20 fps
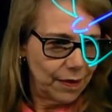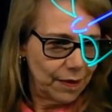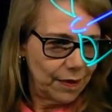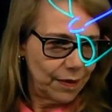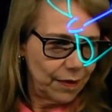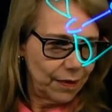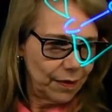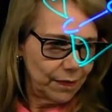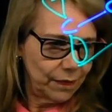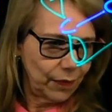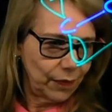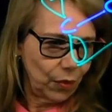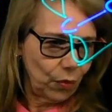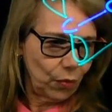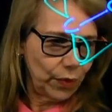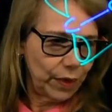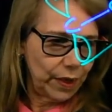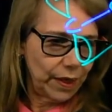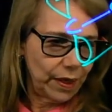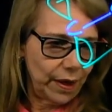So
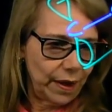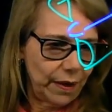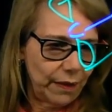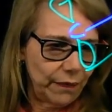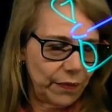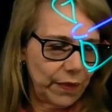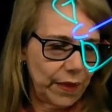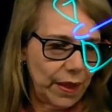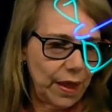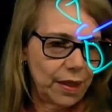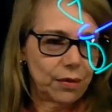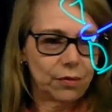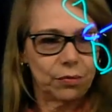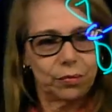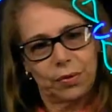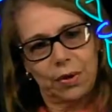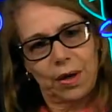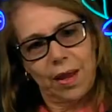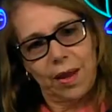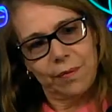we have that
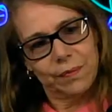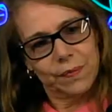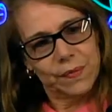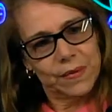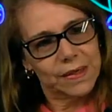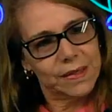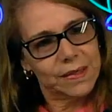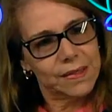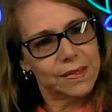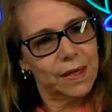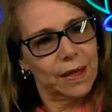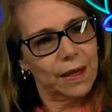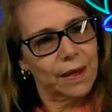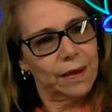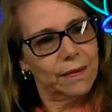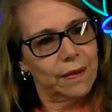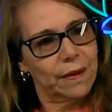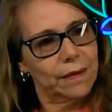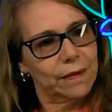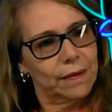overlap. Let's say
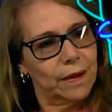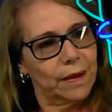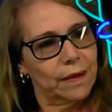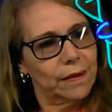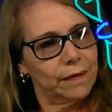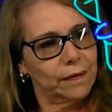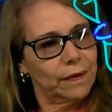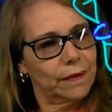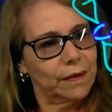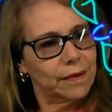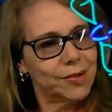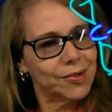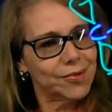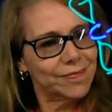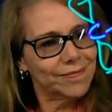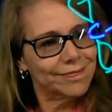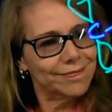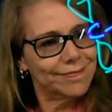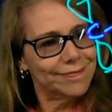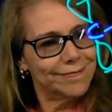that this is
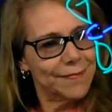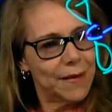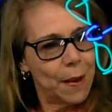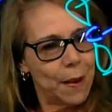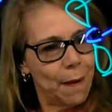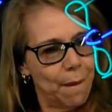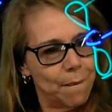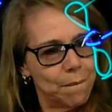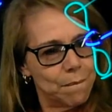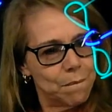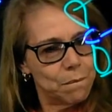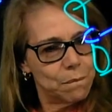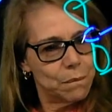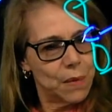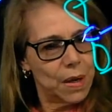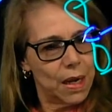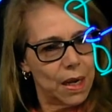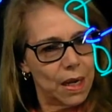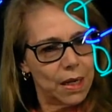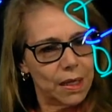
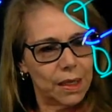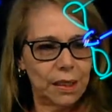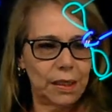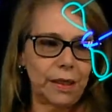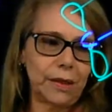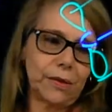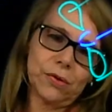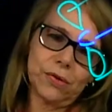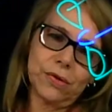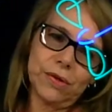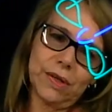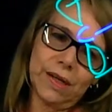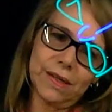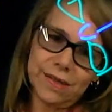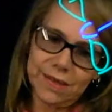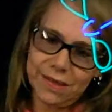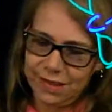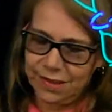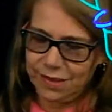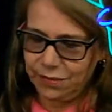my electron
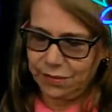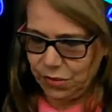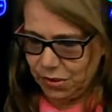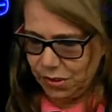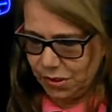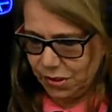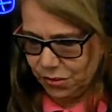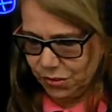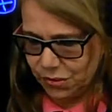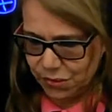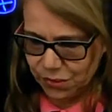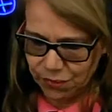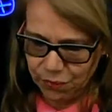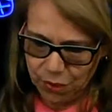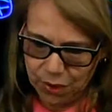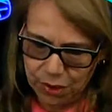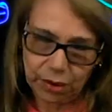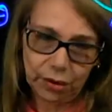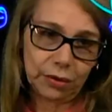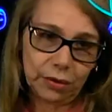density. I'm going to use one
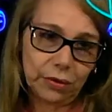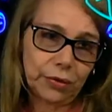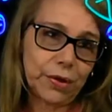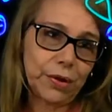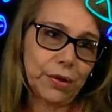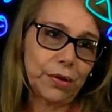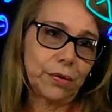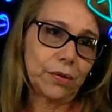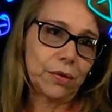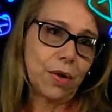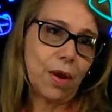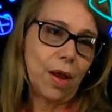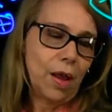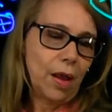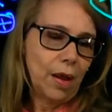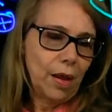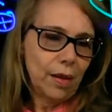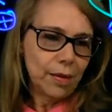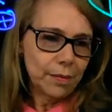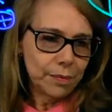color here
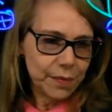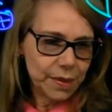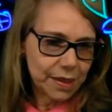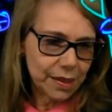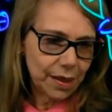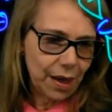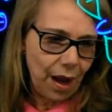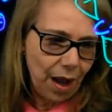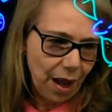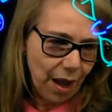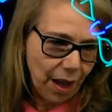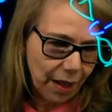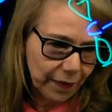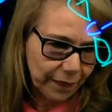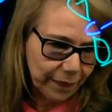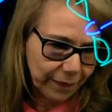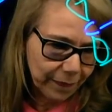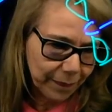because